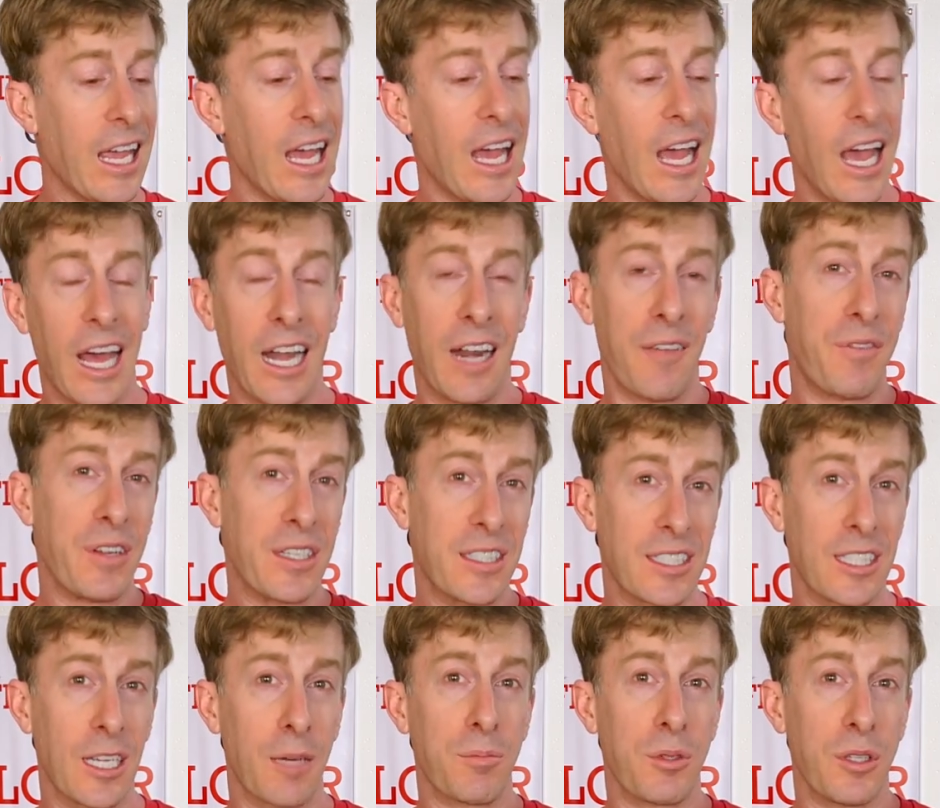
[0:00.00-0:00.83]
and if it's
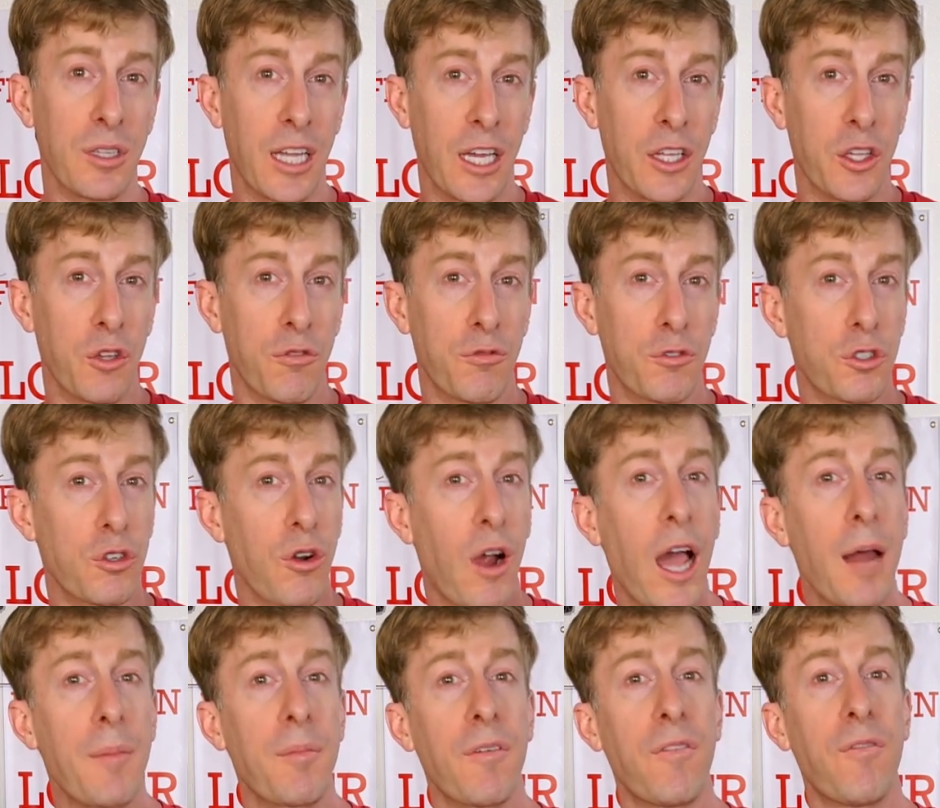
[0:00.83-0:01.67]
something that you've
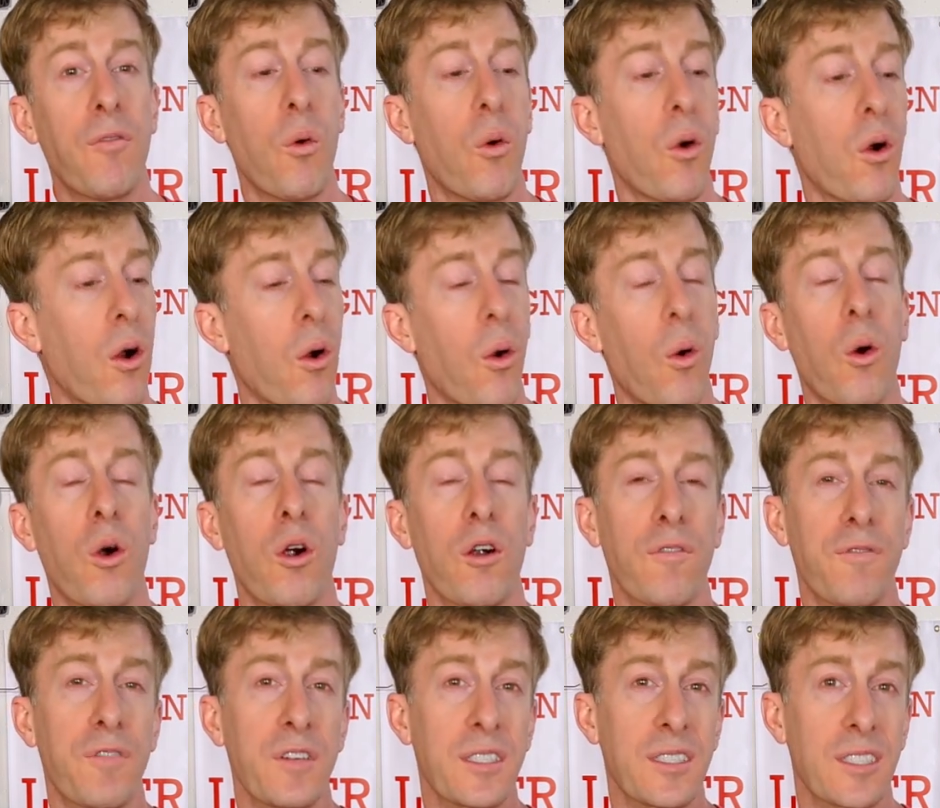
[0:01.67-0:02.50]
tried before or
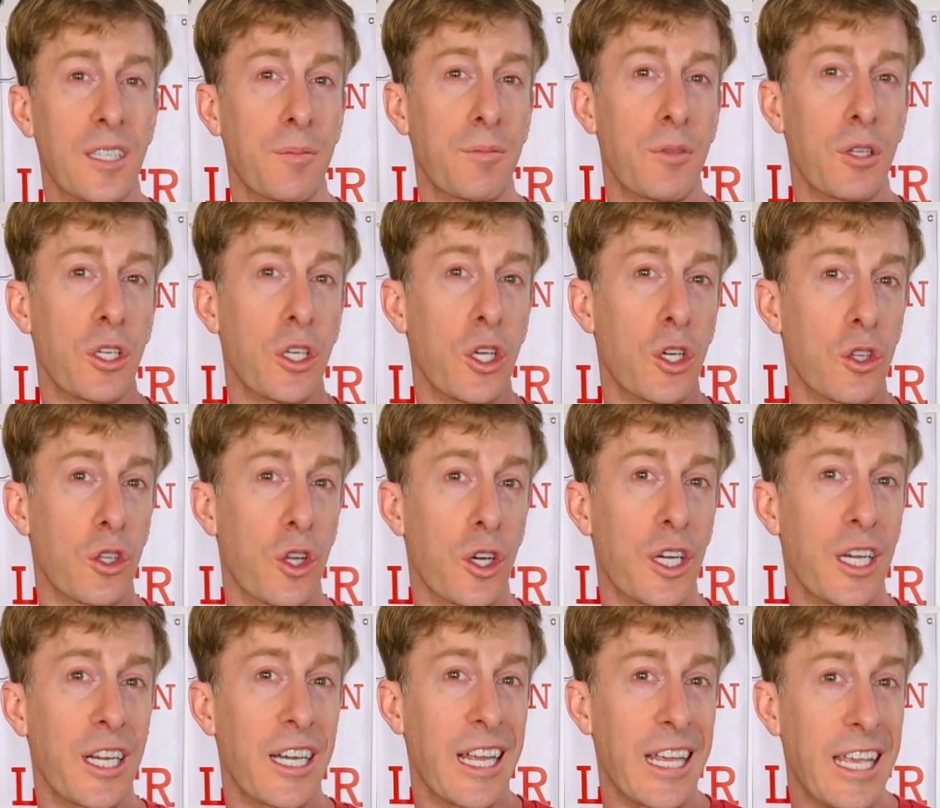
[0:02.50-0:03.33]
if it's something you're
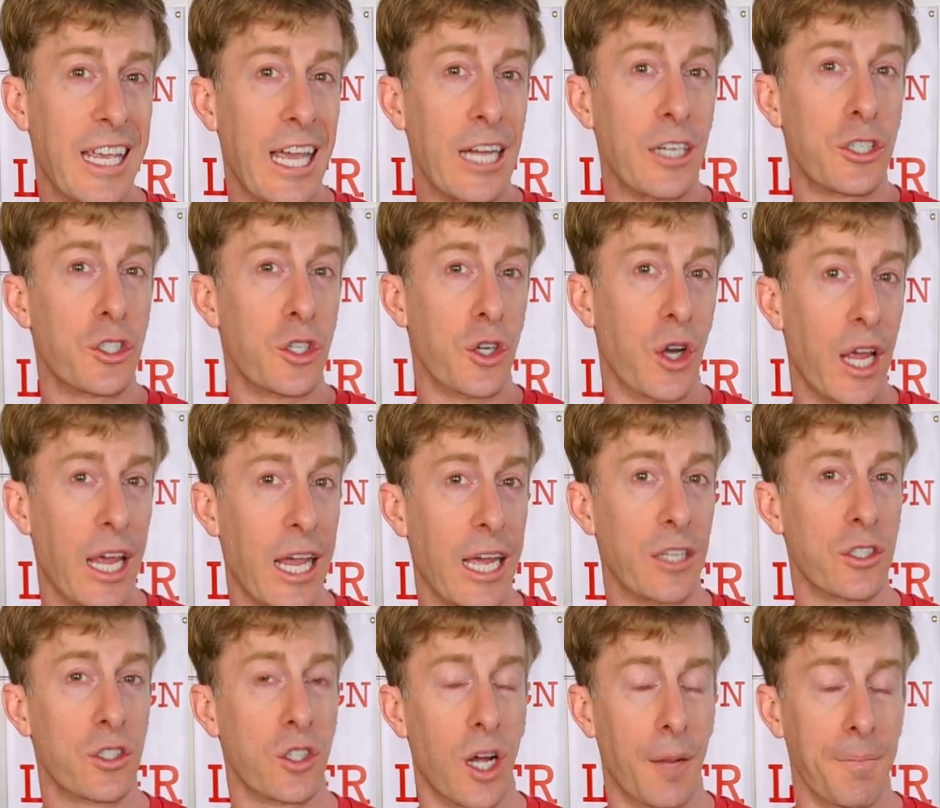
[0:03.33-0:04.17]
looking to get your
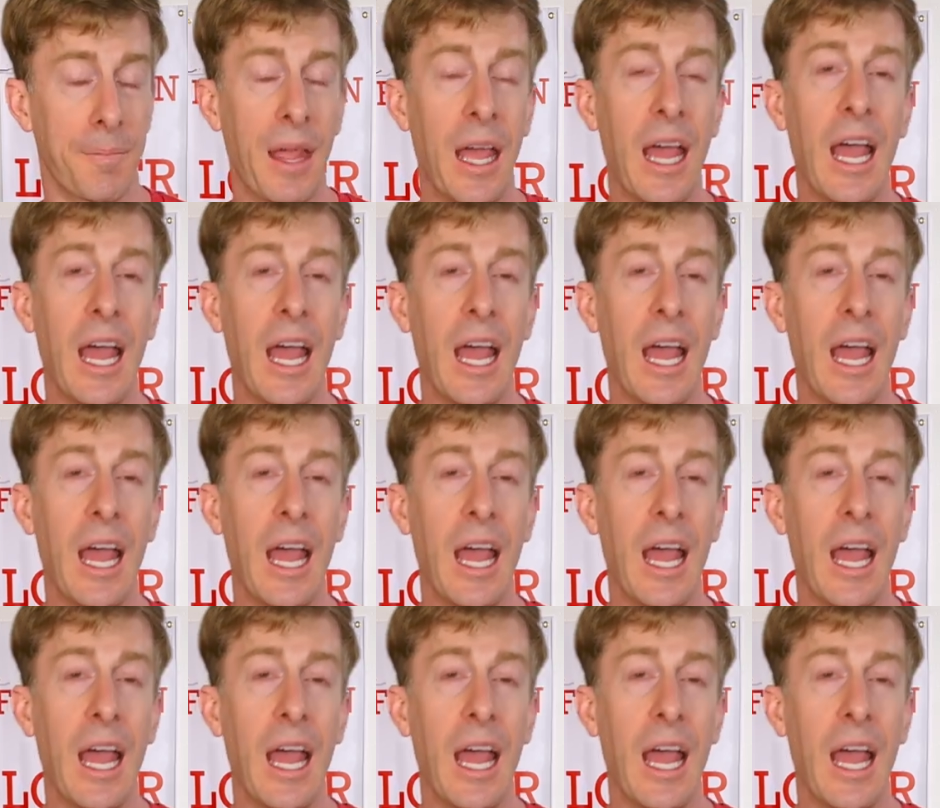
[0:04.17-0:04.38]
hands on.